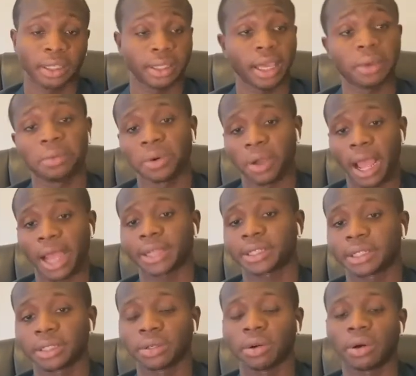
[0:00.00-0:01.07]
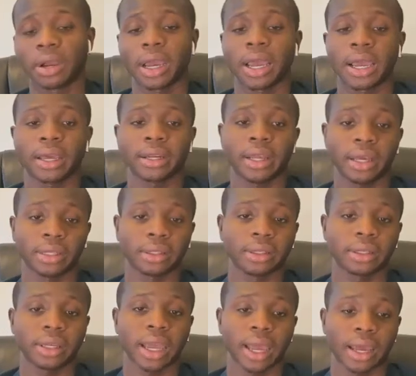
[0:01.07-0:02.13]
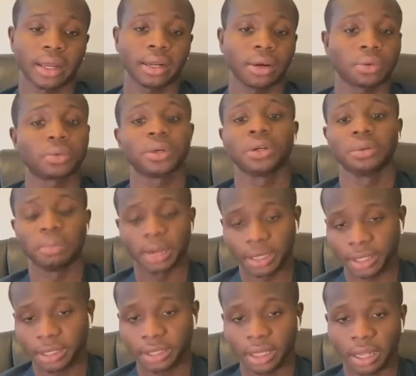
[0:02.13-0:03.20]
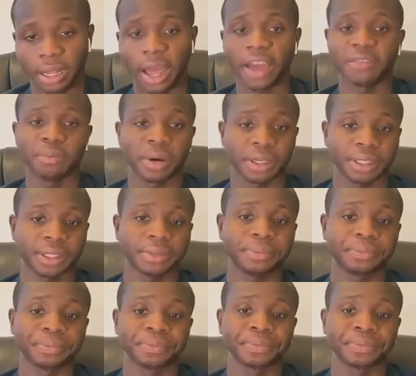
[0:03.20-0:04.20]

Then we'll actually go ahead and look at a real budget, a live budget.